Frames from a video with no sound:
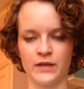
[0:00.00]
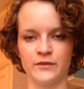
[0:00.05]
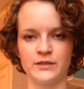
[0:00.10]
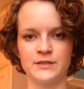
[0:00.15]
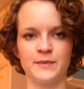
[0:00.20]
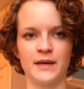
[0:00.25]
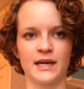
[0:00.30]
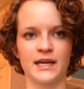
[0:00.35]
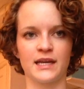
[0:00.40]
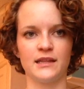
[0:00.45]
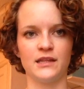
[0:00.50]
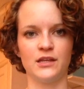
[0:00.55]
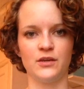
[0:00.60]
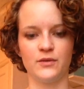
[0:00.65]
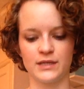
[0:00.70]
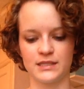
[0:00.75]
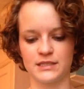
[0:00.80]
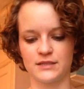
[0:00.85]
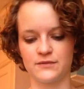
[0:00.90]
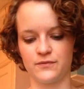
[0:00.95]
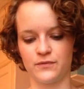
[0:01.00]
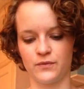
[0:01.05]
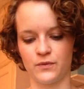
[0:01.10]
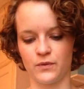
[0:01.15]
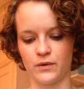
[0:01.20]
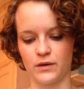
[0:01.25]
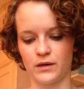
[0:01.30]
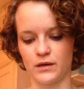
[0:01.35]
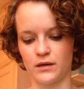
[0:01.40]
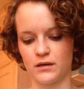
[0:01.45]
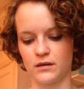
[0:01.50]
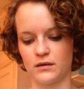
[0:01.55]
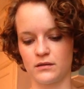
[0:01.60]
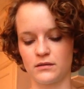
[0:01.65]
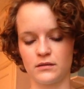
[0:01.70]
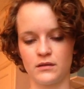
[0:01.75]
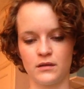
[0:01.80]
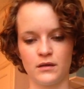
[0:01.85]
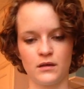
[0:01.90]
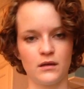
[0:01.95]
I was back in the US for
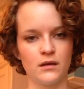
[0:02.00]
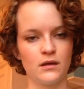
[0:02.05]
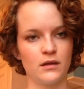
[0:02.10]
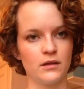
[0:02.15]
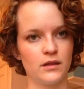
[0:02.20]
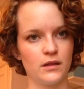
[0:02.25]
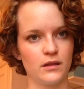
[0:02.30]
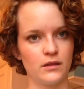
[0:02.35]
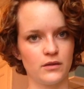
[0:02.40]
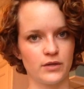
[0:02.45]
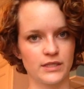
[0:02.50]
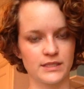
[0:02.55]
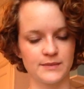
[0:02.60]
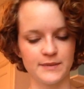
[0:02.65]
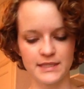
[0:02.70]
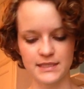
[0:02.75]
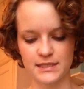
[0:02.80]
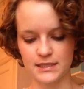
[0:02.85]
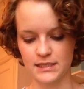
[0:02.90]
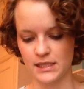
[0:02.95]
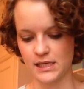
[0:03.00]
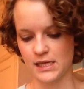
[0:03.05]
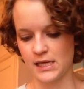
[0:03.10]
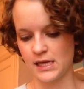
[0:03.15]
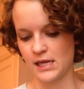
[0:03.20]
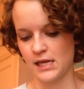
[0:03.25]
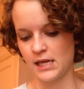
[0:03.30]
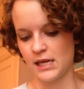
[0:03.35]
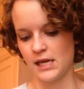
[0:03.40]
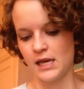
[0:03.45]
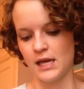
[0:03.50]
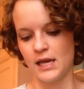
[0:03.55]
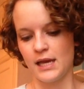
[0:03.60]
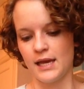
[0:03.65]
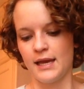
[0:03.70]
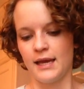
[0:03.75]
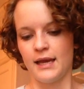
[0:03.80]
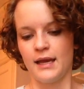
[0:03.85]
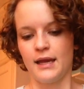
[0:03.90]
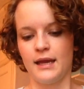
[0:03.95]
Christmas.
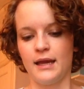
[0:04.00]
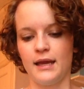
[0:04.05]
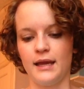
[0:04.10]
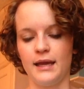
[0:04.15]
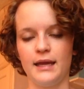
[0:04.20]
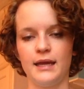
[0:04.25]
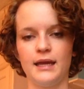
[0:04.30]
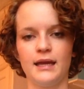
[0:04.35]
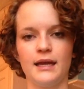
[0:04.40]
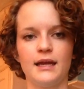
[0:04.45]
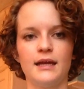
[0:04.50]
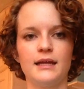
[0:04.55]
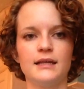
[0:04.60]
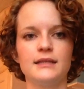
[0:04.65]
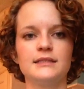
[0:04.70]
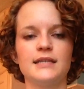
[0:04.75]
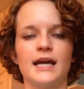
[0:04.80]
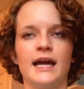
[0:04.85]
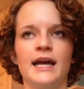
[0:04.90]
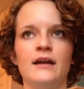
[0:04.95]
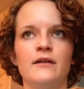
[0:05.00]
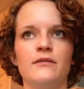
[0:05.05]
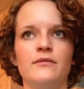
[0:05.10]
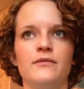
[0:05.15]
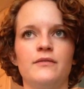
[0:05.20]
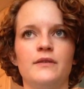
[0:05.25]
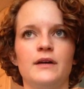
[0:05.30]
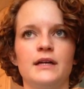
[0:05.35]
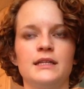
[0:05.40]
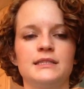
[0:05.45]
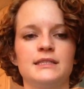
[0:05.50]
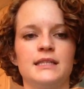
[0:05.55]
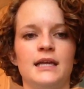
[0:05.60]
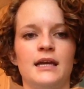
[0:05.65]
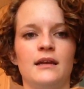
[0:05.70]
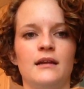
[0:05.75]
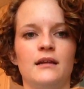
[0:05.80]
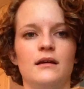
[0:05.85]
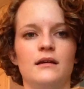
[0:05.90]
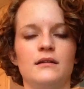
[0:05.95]
And I have a
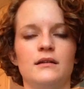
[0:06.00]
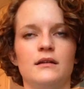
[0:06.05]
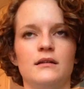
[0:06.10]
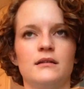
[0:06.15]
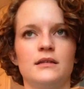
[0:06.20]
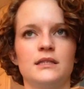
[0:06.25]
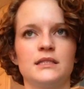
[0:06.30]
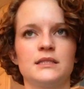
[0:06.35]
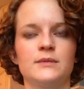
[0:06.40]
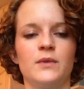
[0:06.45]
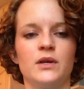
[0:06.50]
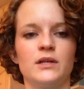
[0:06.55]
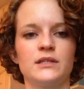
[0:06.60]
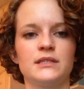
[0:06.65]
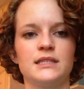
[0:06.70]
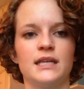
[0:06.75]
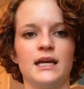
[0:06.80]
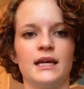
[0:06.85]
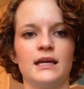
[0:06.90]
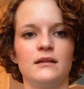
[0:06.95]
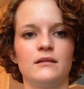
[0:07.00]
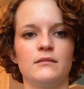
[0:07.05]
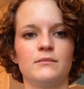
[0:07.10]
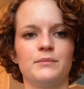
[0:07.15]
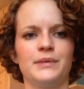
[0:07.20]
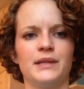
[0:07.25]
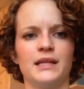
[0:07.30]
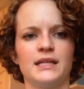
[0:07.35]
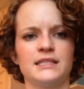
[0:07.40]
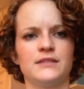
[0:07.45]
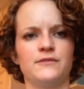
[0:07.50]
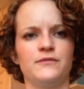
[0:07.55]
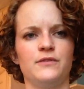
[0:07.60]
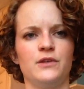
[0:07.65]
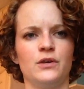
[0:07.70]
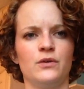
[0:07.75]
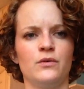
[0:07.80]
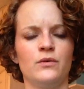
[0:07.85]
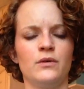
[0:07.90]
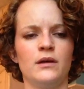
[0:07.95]
set, the small set, plus a
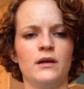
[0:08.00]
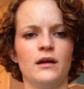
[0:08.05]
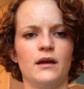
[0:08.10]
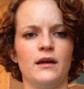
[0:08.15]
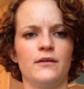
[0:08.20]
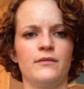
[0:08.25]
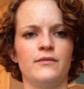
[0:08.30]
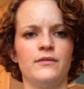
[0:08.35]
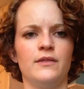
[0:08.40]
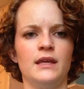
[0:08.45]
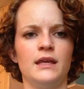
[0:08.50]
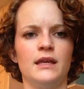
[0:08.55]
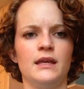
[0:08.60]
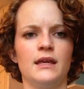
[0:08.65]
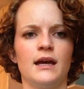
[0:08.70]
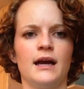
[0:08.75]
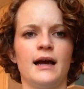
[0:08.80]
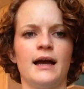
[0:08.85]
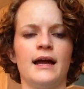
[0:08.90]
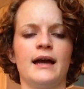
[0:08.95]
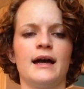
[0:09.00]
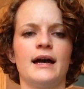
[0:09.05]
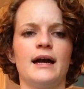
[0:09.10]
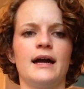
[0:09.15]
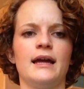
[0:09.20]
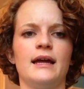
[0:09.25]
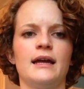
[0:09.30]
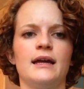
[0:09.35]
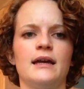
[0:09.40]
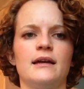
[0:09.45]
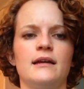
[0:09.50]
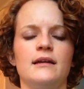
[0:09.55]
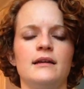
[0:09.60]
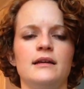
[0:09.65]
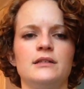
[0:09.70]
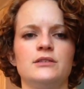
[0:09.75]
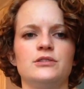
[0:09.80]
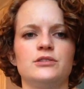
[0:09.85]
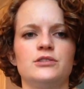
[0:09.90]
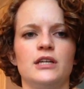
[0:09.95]
few of the Haya Haya
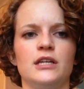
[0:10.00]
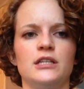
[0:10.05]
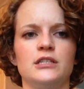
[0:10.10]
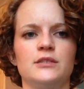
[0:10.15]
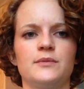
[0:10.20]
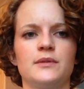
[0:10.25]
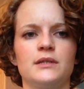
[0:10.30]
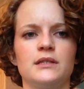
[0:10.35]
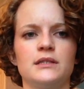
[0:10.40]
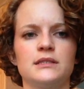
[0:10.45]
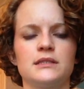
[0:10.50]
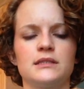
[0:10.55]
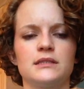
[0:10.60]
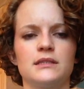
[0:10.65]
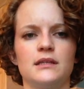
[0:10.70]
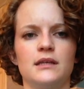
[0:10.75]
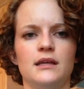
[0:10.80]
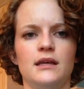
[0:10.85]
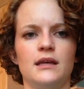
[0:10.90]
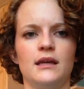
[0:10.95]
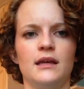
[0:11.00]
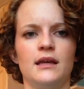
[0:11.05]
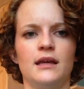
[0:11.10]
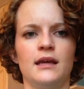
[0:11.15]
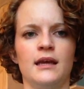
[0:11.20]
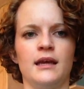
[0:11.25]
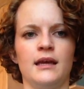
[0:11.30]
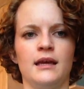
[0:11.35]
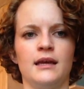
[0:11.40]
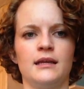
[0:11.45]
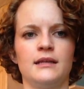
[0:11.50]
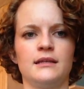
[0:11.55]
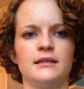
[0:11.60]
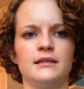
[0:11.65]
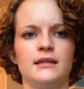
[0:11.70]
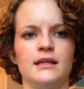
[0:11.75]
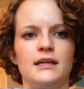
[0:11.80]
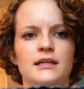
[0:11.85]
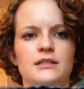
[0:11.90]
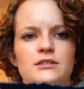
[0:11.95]
interchangeables, and
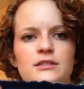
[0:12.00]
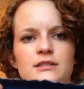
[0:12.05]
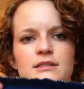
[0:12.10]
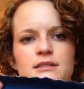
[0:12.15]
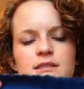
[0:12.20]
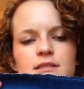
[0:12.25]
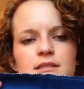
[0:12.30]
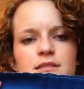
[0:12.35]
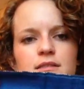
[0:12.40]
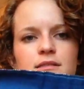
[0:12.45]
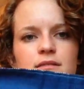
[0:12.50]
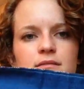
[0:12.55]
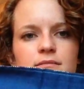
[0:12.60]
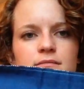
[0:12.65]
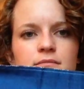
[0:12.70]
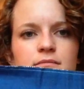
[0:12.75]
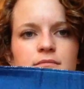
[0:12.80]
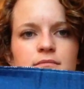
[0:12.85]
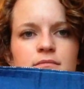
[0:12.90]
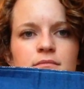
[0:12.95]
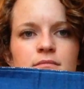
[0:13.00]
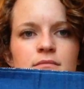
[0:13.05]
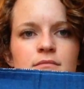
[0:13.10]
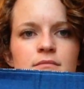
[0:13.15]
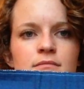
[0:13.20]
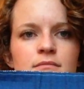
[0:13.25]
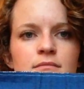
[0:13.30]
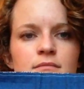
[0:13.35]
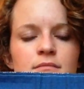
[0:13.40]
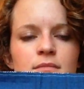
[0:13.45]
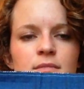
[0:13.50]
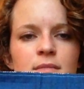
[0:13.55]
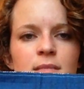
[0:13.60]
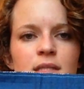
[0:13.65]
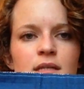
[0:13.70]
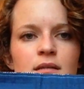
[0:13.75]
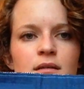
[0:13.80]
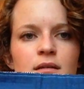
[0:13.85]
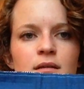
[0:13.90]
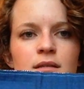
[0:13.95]
they just
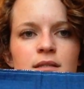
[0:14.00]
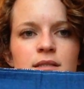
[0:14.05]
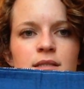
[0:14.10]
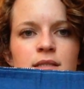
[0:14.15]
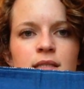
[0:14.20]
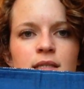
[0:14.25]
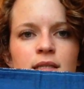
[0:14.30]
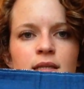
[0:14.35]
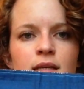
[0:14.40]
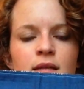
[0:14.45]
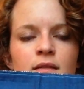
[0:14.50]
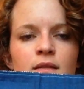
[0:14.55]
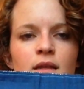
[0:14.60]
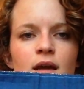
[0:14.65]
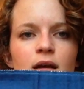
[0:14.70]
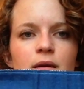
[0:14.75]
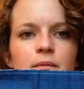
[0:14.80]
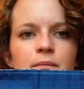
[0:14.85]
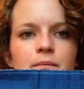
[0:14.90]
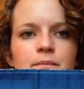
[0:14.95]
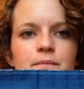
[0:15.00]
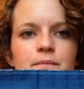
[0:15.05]
sit in there.